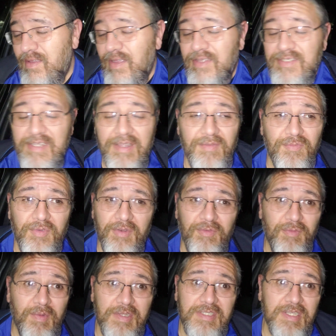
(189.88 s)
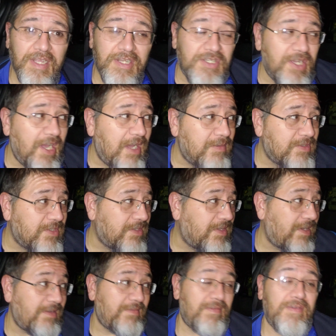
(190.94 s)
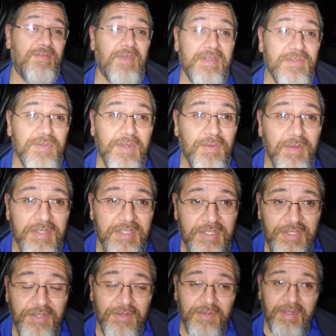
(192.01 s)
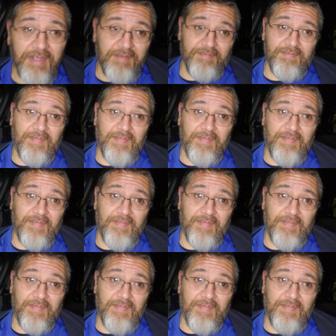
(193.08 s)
I said, one of them wants to get a job. So, like, if that's what he wants to do, like,